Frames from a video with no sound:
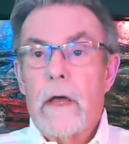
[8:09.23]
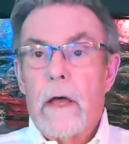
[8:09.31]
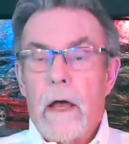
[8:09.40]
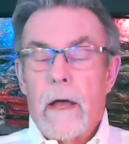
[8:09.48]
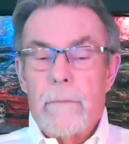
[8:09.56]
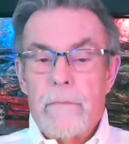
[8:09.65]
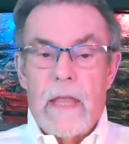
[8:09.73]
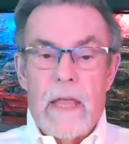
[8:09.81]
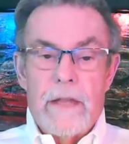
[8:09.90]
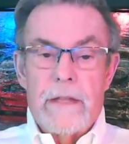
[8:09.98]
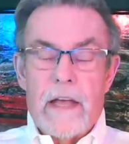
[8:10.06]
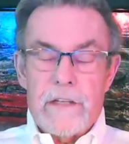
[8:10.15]
Uh,
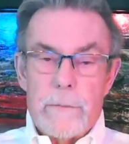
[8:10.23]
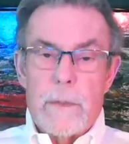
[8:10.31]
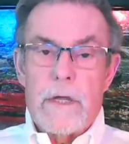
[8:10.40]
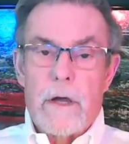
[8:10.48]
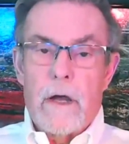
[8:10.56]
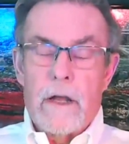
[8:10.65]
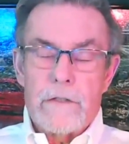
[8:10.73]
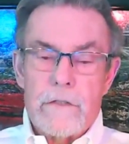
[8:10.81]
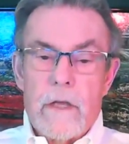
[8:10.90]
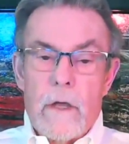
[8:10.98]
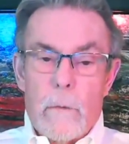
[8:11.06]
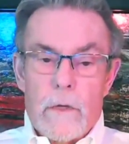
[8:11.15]
and that's
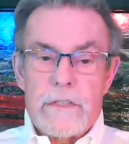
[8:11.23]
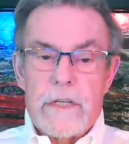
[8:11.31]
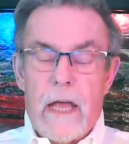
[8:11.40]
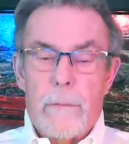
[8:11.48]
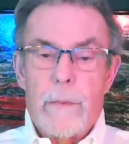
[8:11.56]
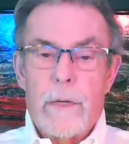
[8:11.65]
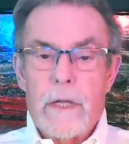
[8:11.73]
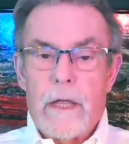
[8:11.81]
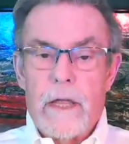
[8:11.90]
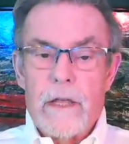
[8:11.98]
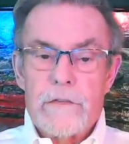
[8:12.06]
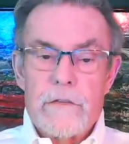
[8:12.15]
because what's
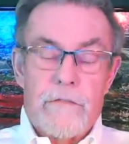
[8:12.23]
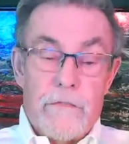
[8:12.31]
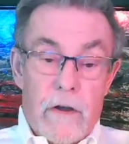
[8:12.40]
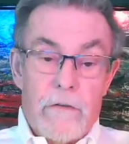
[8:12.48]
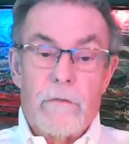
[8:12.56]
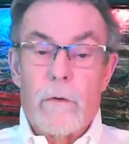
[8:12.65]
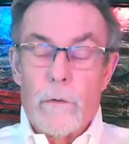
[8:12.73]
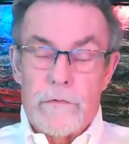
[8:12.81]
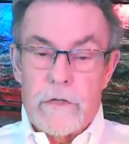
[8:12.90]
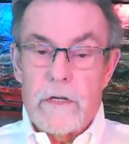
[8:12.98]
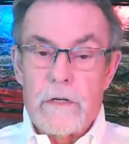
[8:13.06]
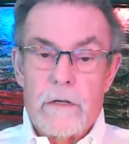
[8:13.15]
happening is the front roll
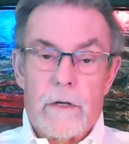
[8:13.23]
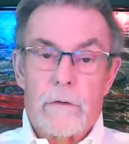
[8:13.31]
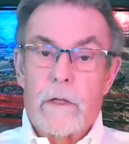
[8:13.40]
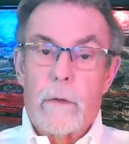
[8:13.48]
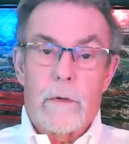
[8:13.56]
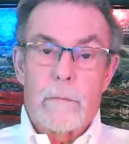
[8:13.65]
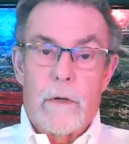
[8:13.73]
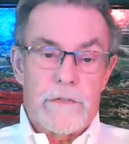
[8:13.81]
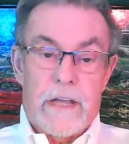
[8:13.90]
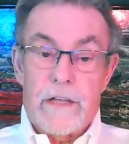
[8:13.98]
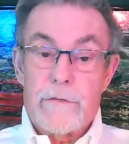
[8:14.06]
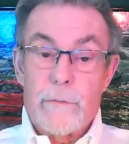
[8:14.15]
center and the lowered
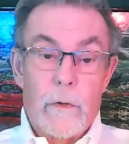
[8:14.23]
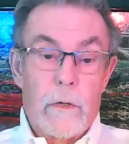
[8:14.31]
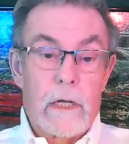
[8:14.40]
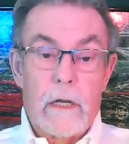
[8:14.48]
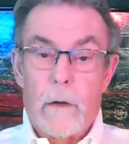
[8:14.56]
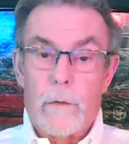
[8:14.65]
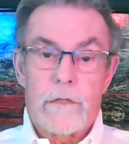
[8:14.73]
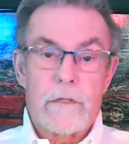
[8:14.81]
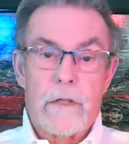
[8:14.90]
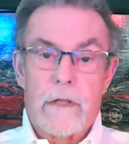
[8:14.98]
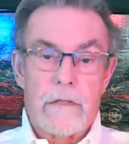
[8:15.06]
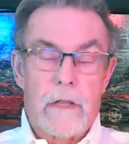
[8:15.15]
Mustang is really low.
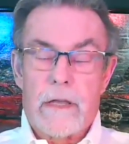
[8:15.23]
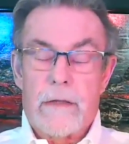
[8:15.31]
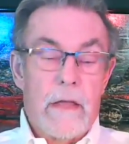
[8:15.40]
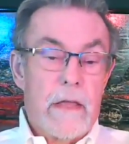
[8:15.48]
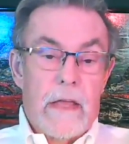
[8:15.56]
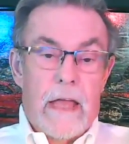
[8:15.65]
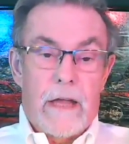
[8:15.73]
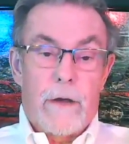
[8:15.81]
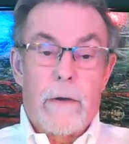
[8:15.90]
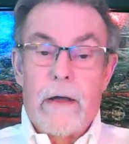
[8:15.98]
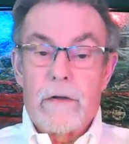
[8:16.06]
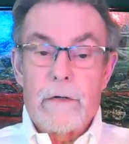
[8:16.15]
It's, it's like
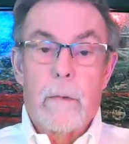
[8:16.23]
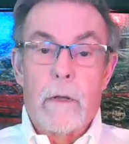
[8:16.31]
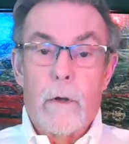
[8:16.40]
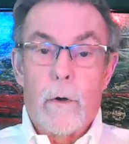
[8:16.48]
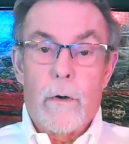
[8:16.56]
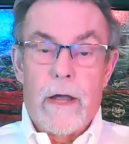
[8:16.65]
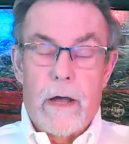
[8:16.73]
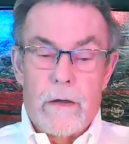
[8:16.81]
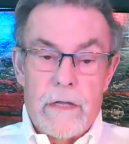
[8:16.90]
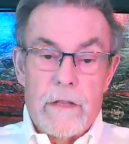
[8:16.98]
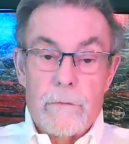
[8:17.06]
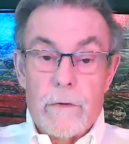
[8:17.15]
at ground or below
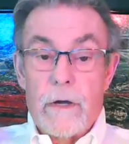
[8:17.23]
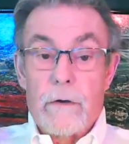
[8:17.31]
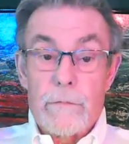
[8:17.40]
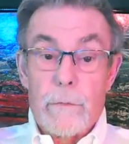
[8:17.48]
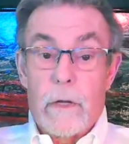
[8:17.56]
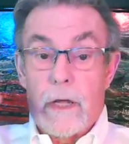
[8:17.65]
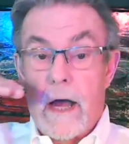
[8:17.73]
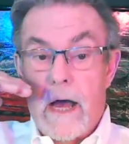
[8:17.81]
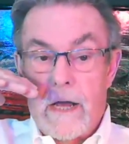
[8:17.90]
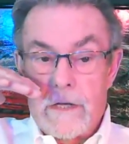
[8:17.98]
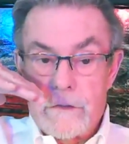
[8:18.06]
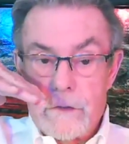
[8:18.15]
ground, and the rear is really
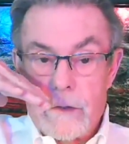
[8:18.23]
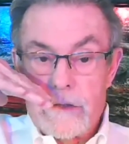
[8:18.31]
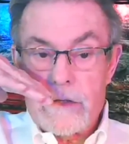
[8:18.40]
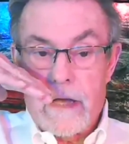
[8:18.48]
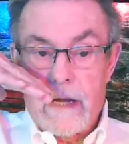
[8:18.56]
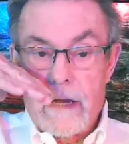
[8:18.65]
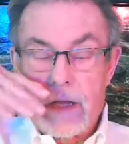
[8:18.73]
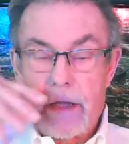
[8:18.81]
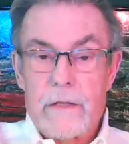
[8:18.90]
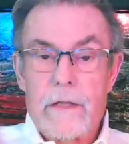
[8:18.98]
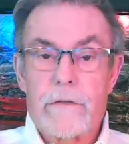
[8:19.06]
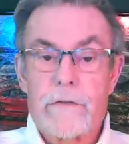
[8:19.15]
high. So it's kind of
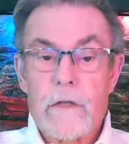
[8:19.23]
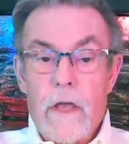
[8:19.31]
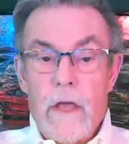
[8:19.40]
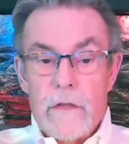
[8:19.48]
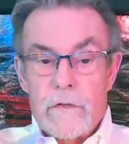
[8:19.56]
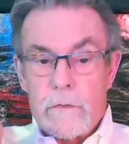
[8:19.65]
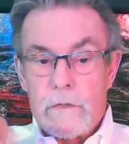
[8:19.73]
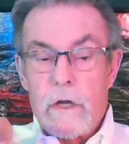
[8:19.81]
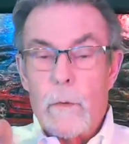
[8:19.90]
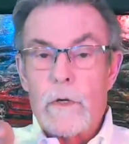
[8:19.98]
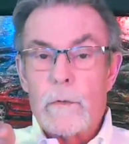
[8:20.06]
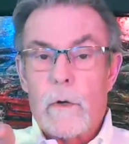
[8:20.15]
like this. So as you
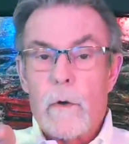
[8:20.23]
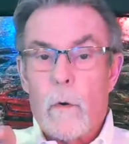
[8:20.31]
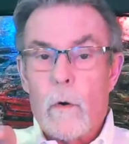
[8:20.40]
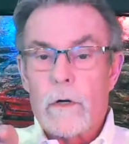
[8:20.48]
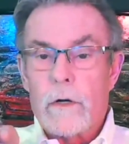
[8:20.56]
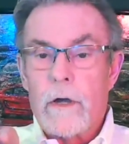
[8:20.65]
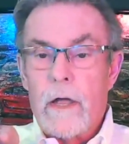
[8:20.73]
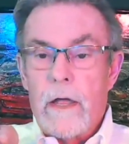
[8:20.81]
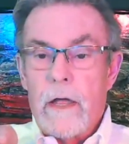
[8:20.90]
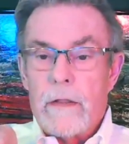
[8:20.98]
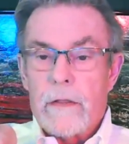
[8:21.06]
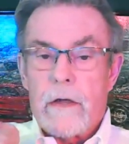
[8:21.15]
go into a corner
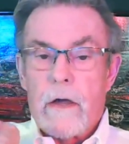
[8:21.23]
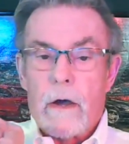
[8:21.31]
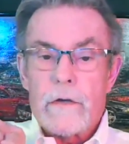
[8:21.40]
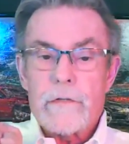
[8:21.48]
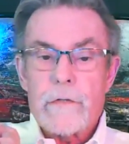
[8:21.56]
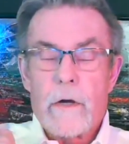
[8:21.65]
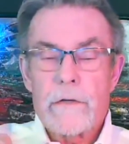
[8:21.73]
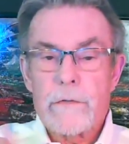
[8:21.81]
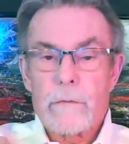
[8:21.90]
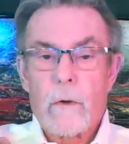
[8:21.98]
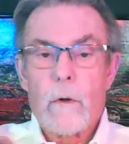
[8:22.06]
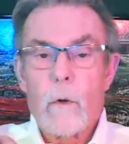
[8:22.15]
and the car starts
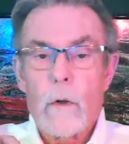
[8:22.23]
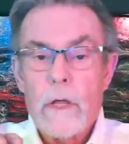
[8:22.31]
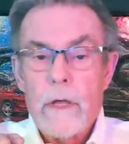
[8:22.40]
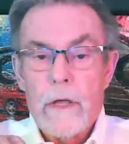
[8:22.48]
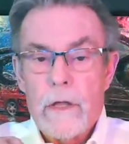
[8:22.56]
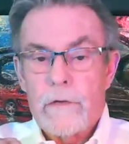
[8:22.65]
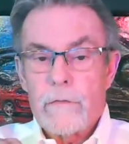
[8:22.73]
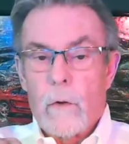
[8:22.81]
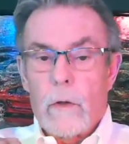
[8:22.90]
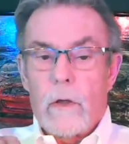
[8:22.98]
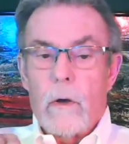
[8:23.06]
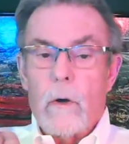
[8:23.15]
to roll, it's
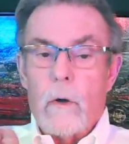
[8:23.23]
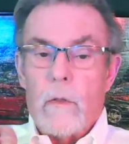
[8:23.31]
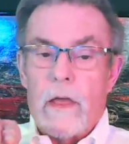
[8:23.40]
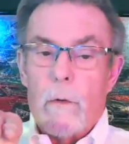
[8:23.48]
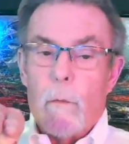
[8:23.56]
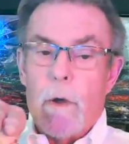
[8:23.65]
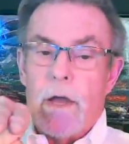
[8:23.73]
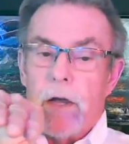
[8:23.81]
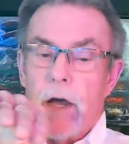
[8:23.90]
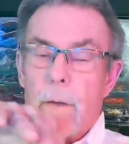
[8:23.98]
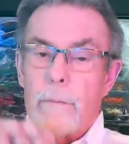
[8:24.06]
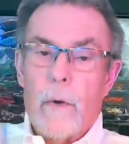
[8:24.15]
rolling all that
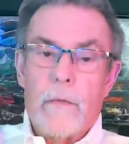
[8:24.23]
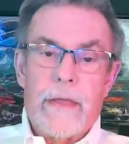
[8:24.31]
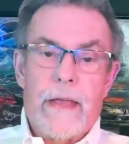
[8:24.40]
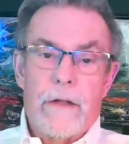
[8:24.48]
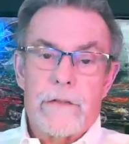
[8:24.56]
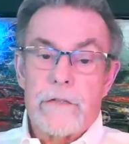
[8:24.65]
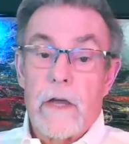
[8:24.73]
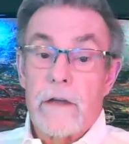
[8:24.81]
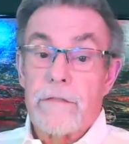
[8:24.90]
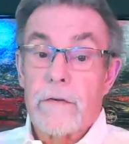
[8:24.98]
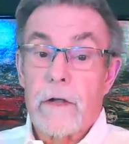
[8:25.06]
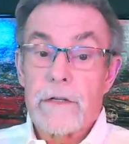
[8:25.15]
weight up on the
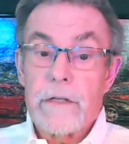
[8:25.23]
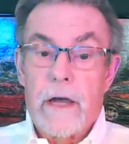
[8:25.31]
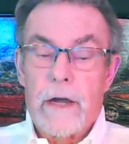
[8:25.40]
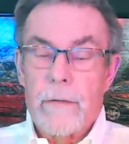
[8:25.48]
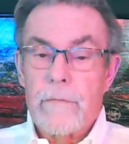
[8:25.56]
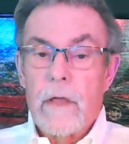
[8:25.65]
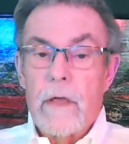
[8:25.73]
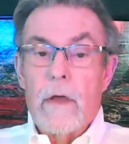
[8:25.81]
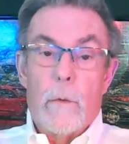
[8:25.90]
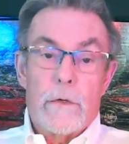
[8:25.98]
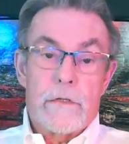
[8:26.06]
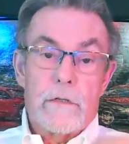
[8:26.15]
outside front tire,
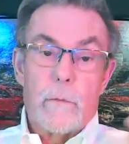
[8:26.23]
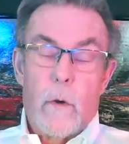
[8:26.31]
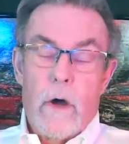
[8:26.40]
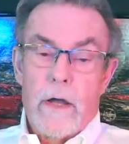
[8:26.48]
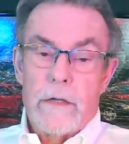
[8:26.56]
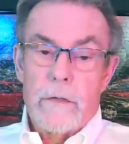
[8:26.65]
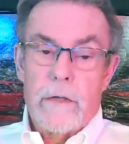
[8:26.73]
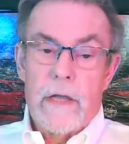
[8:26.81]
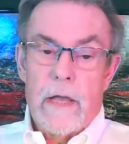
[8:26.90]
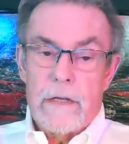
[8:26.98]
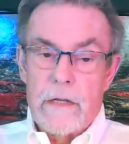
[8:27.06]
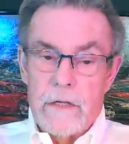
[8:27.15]
which is why you
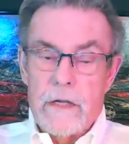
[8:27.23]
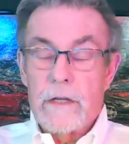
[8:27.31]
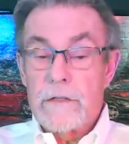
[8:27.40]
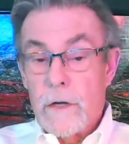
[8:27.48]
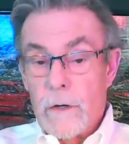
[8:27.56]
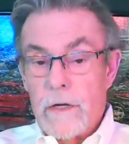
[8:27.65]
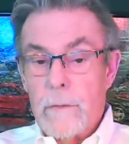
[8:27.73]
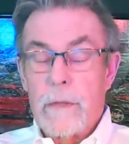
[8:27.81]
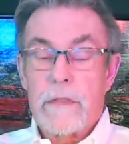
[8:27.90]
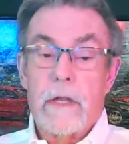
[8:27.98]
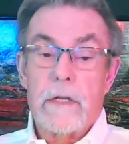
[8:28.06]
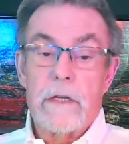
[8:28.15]
get, you can turn in,
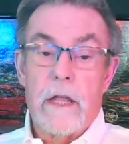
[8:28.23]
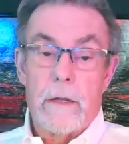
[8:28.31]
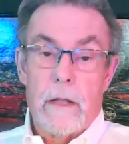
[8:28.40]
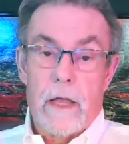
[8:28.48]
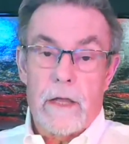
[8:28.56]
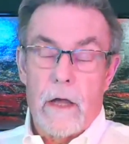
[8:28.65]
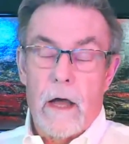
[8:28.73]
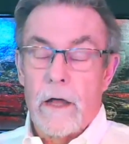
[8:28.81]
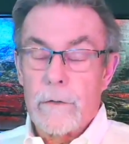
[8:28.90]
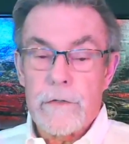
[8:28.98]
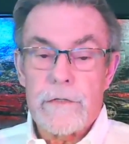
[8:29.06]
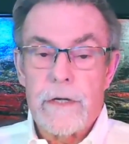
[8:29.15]
but then you get like
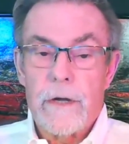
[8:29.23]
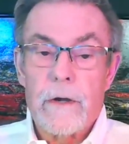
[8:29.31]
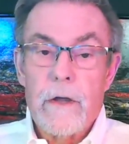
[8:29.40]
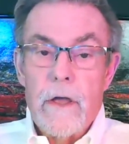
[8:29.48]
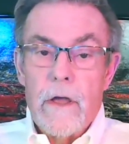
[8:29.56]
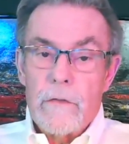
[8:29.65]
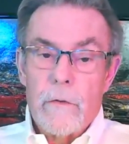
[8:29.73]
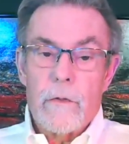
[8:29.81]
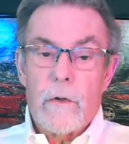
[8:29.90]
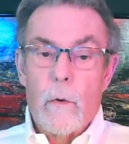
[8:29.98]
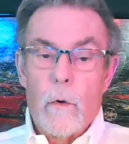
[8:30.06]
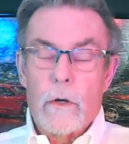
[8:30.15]
understeer through
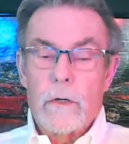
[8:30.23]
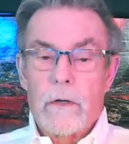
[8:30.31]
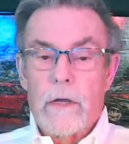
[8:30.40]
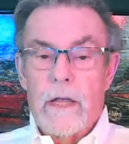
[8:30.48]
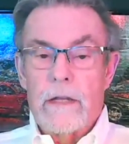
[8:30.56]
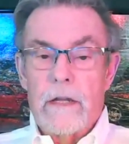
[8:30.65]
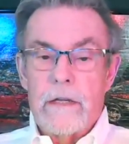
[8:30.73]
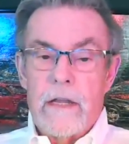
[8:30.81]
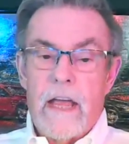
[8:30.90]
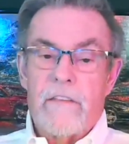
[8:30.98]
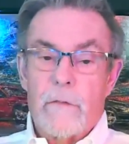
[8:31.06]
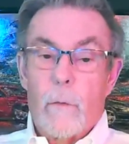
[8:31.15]
the corner, and then
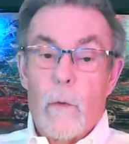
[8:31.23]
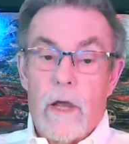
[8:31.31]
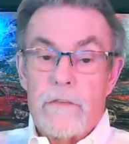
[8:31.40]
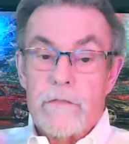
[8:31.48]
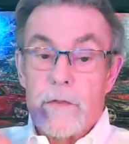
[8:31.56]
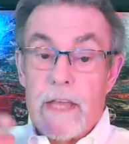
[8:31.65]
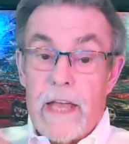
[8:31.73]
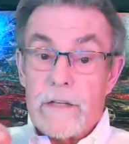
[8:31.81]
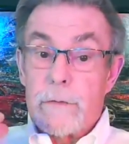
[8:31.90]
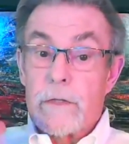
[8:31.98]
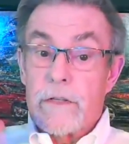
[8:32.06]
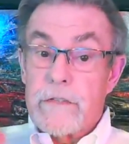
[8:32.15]
you have to wait for the
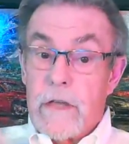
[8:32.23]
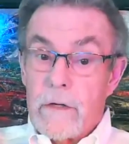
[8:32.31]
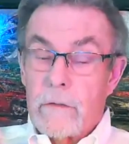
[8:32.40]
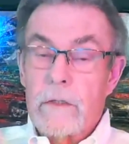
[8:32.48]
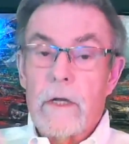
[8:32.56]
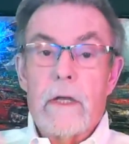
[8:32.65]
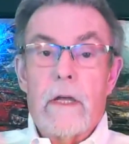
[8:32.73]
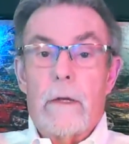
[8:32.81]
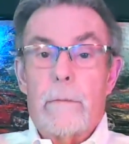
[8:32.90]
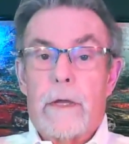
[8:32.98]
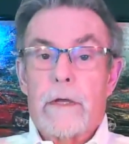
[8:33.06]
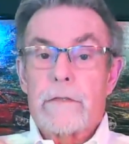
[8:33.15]
axle to settle
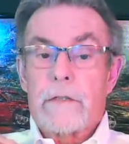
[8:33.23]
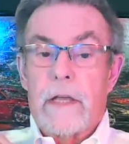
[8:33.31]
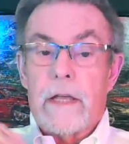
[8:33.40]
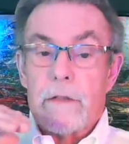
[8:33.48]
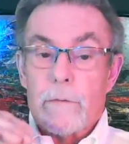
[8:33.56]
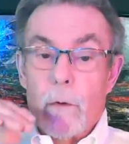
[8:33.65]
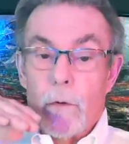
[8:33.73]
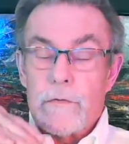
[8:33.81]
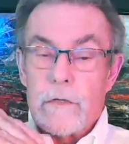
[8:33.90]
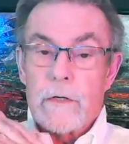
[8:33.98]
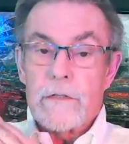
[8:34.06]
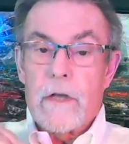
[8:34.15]
because, again, the roll
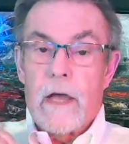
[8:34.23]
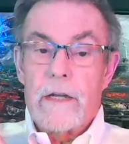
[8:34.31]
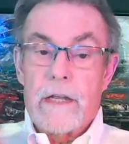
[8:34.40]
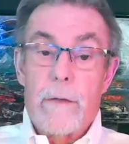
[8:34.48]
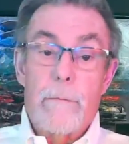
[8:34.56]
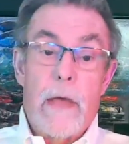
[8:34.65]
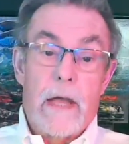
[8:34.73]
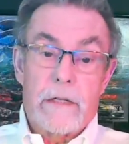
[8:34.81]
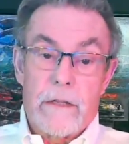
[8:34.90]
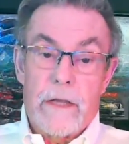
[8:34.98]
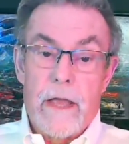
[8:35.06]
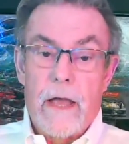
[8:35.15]
center is high to get back
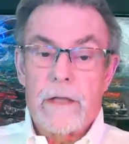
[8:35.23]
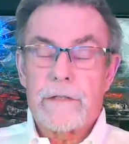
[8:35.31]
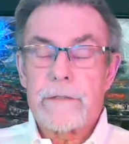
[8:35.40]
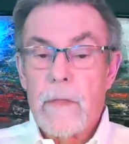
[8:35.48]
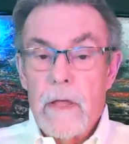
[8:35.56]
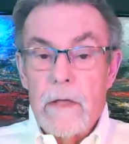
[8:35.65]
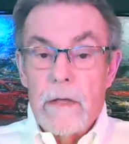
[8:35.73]
to the gas.